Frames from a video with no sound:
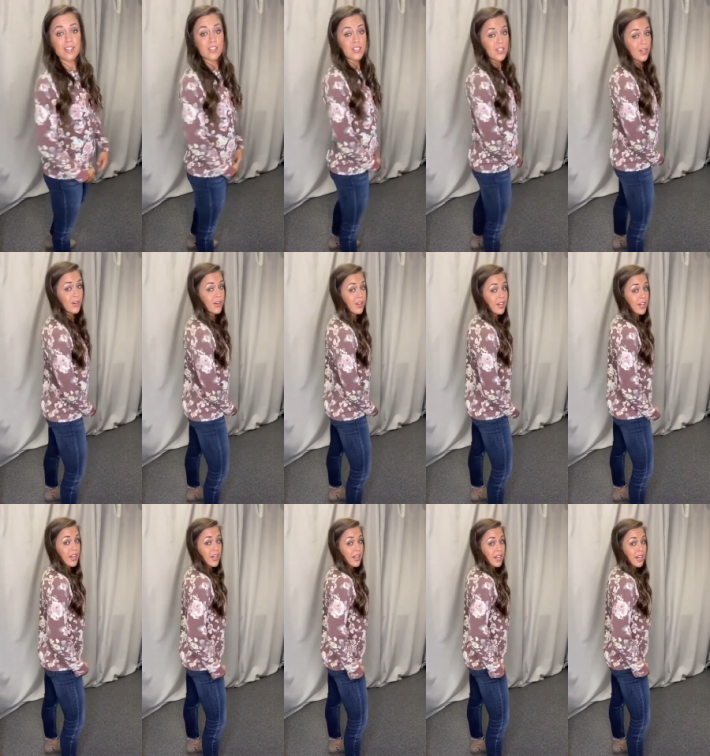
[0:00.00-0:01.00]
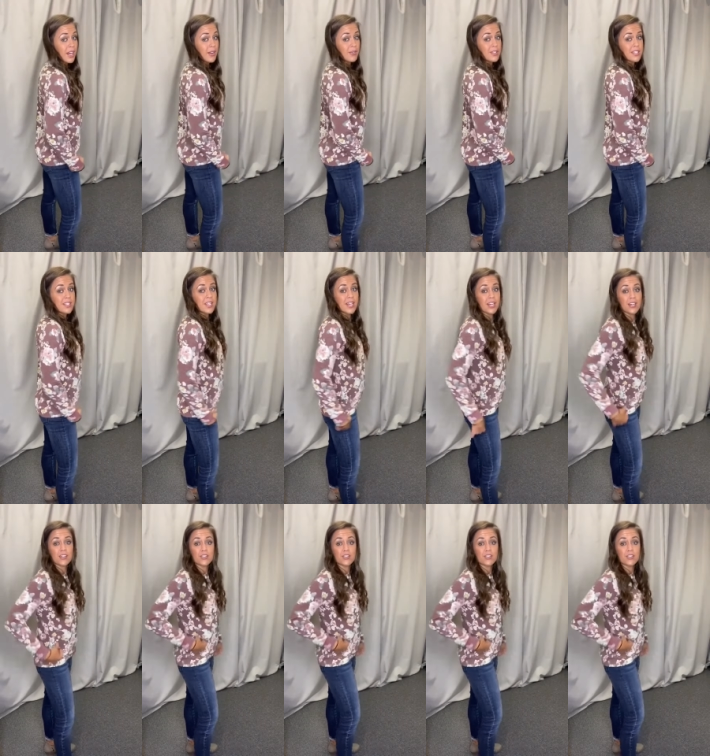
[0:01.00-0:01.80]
So I would say